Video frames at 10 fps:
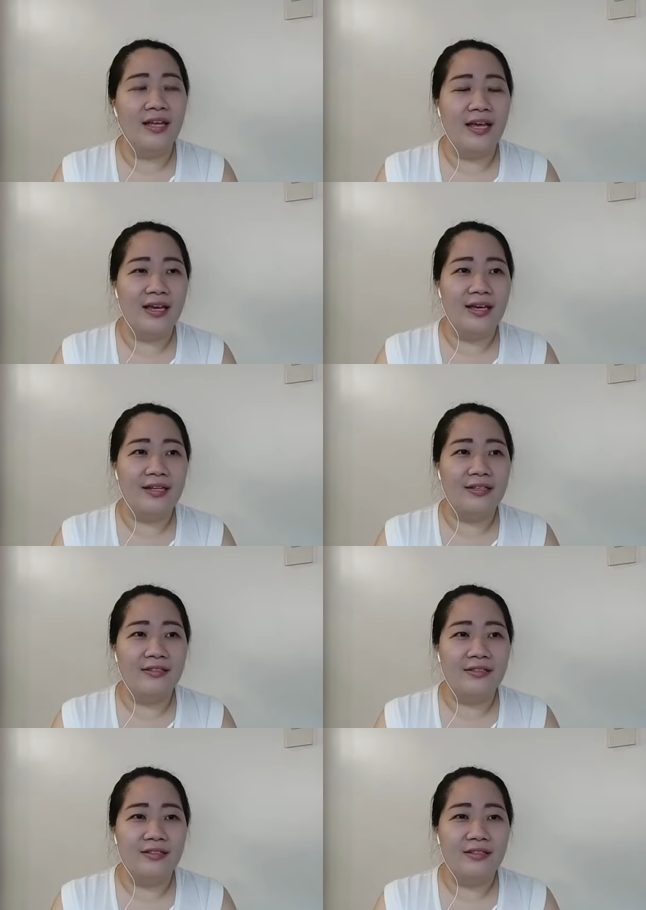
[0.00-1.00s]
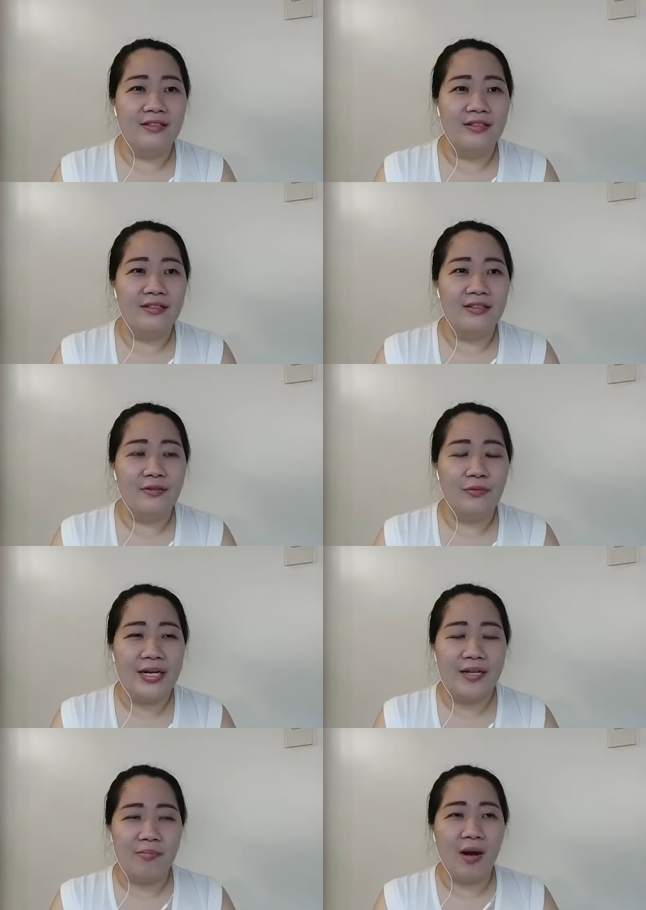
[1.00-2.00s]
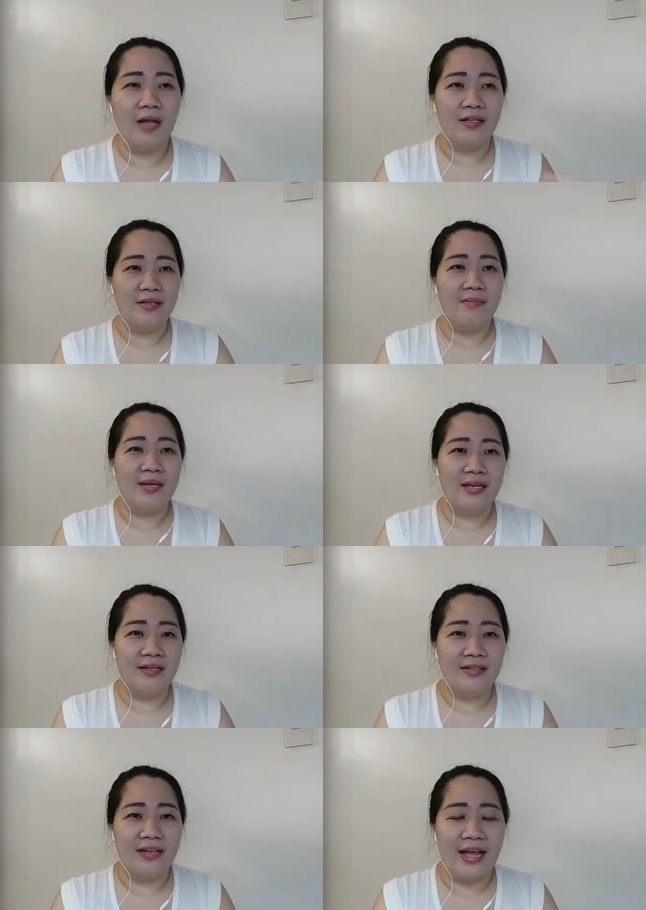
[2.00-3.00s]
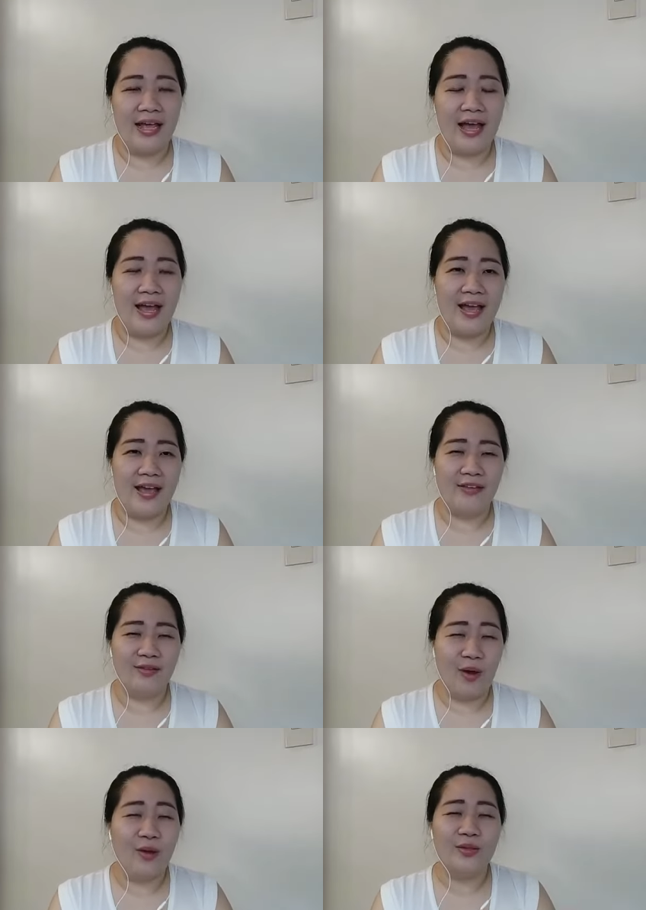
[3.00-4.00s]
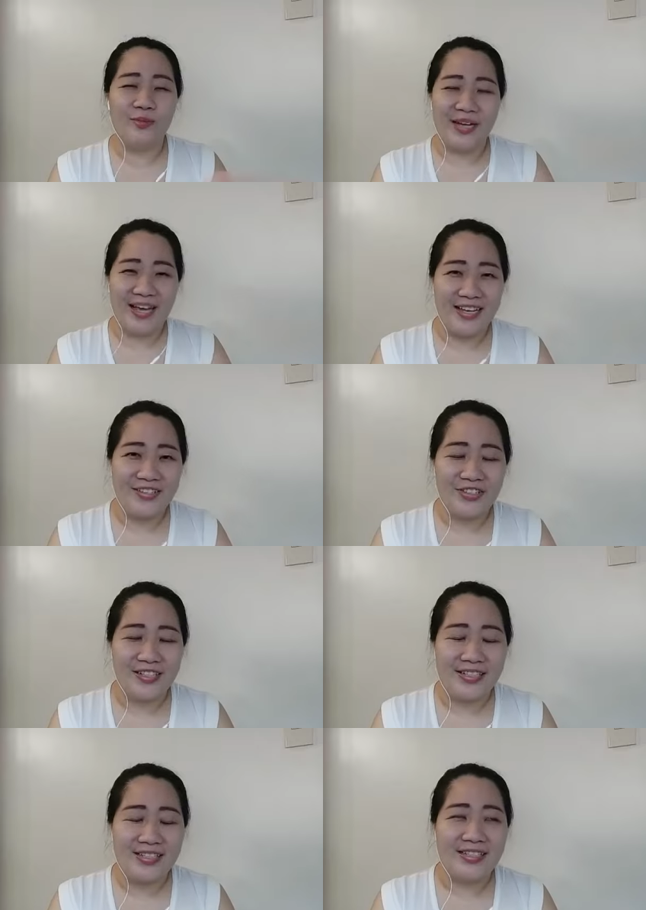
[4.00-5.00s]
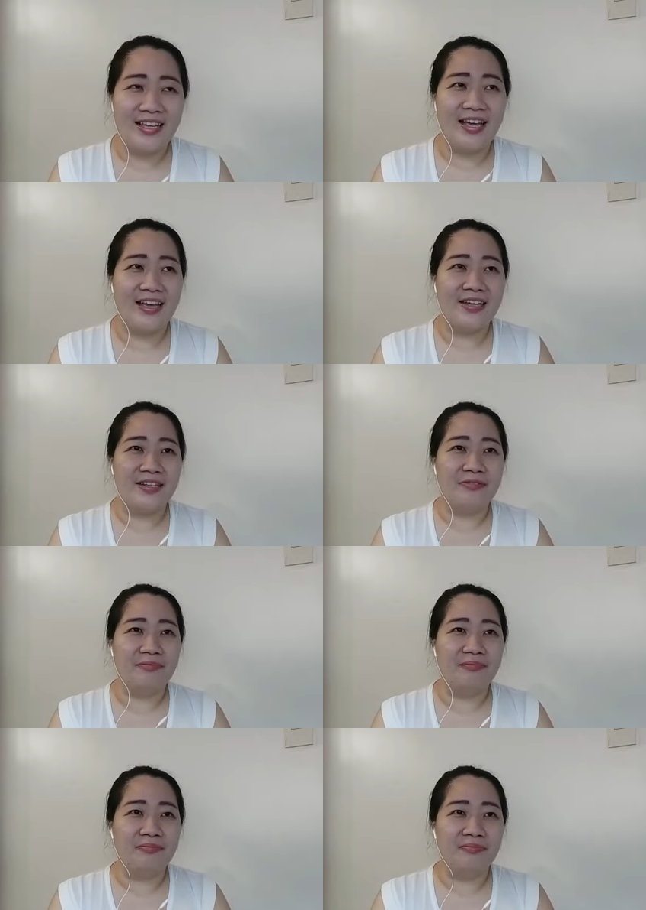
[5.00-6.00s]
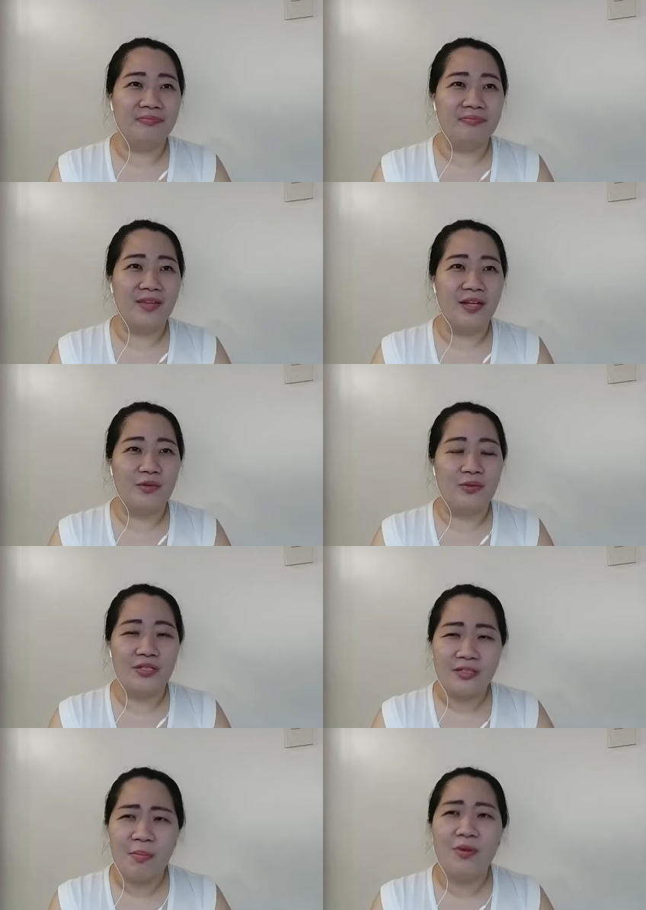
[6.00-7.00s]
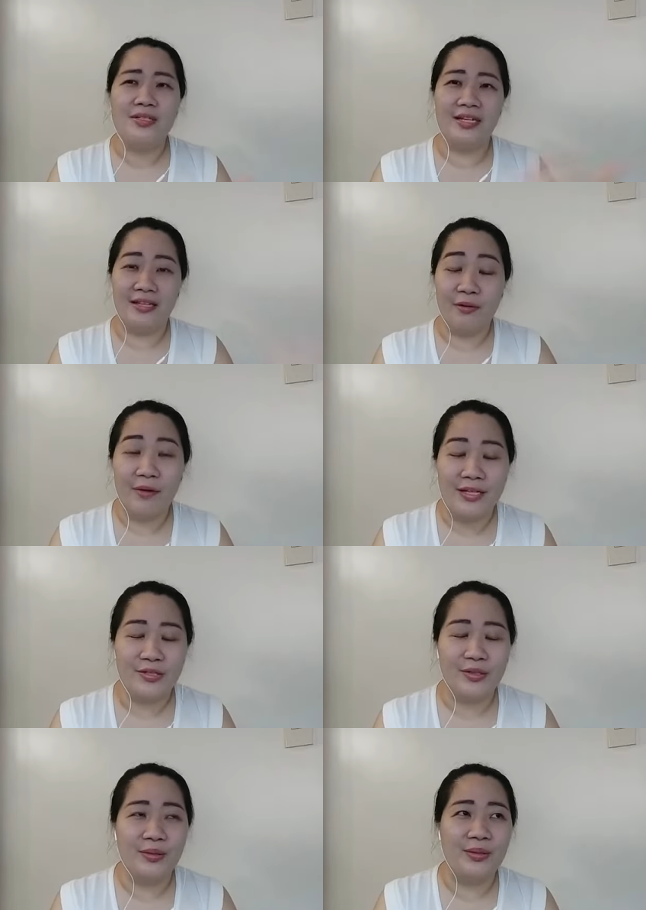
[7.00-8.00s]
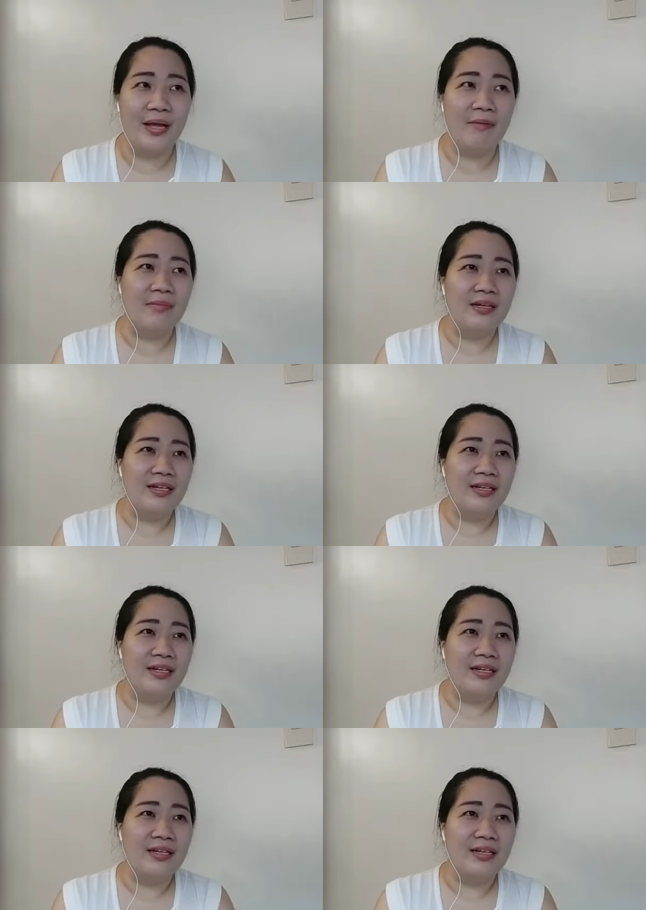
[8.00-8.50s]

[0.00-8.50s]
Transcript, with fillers: And when it bothered me, I, I talked to my angels and, you know, just posted the question to them.